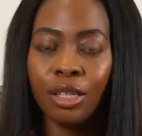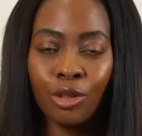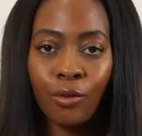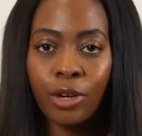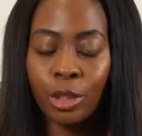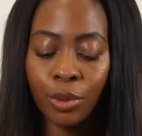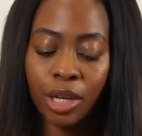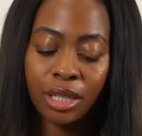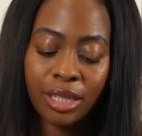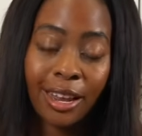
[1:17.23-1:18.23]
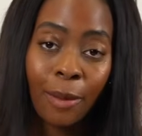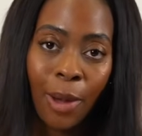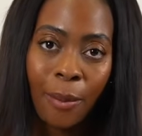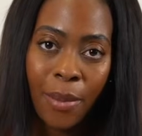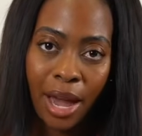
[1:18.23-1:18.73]
So first we're gonna set up
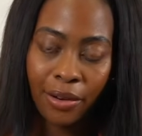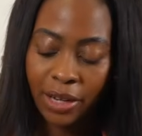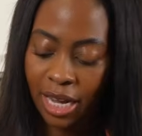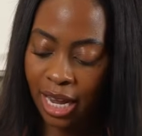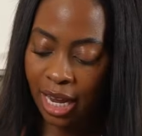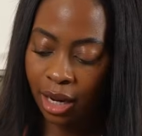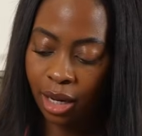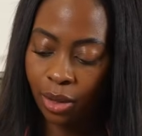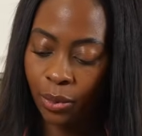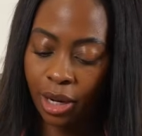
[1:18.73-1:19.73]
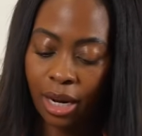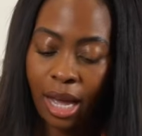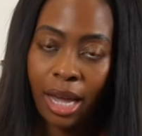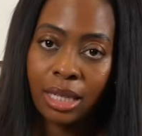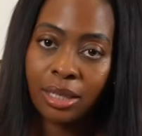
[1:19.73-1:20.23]
our marinade. We're gonna
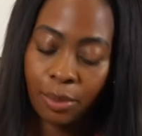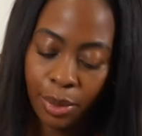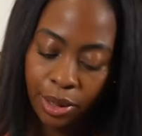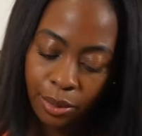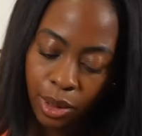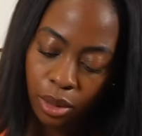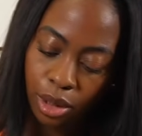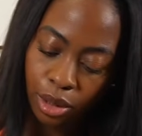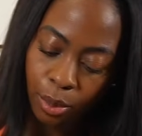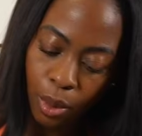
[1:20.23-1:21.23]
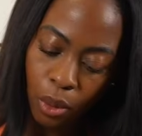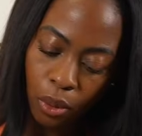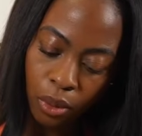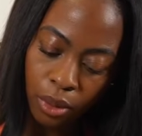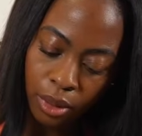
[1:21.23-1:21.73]
add some buttermilk to a
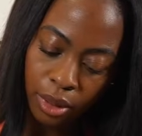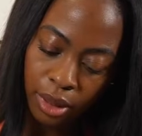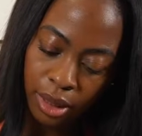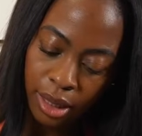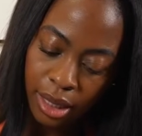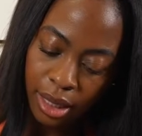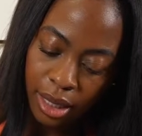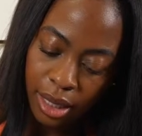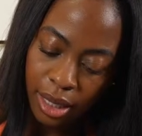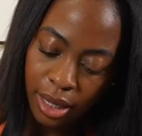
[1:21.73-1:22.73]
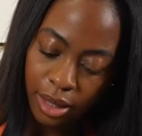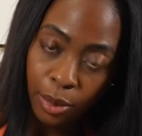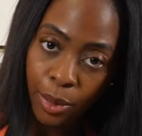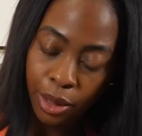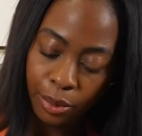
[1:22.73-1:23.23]
bowl. And the
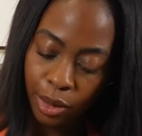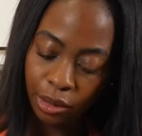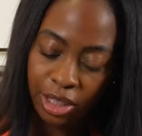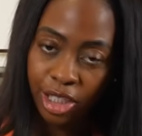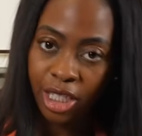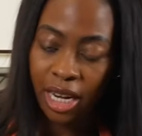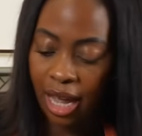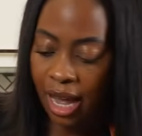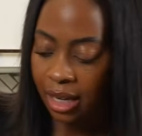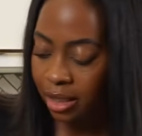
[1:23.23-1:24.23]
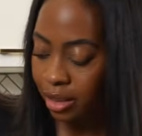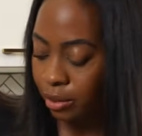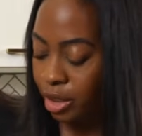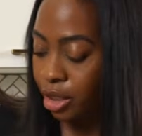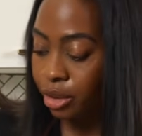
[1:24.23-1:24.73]
buttermilk is just gonna add
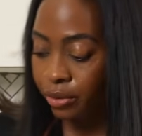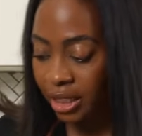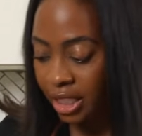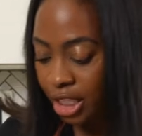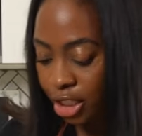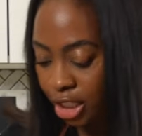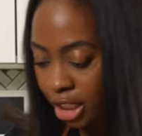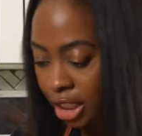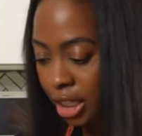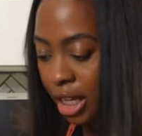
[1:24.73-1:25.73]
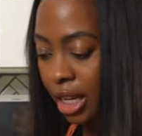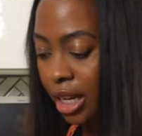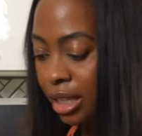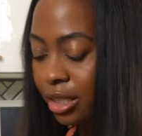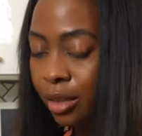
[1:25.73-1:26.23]
some tenderization
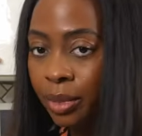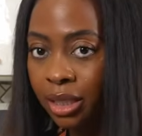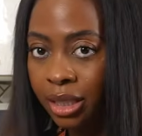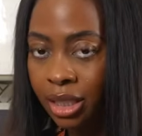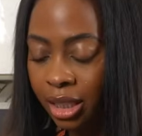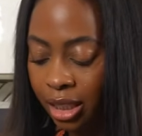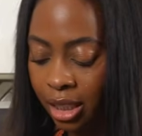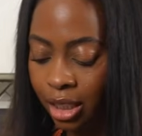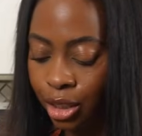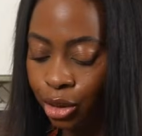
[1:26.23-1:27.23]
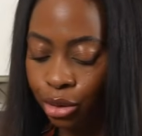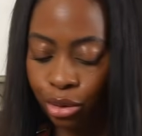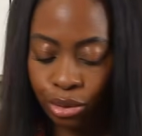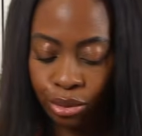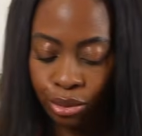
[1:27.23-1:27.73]
and some acidity
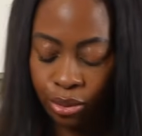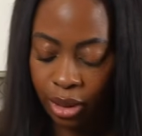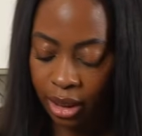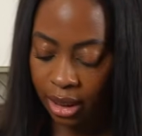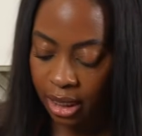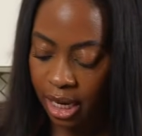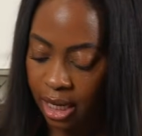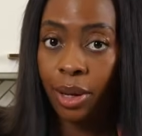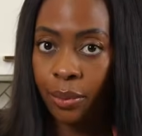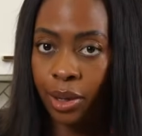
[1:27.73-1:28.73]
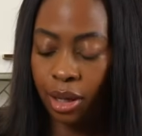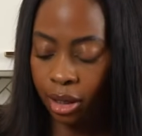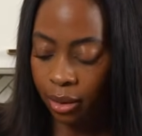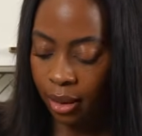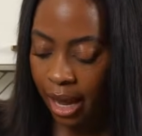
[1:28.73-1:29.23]
to the steak. And we're
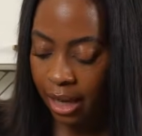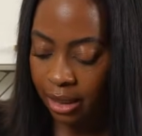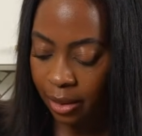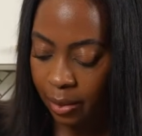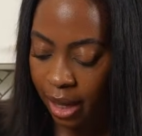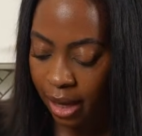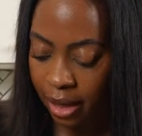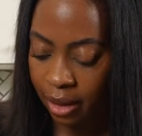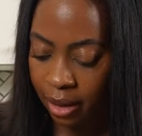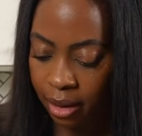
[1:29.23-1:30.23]
gonna add some egg.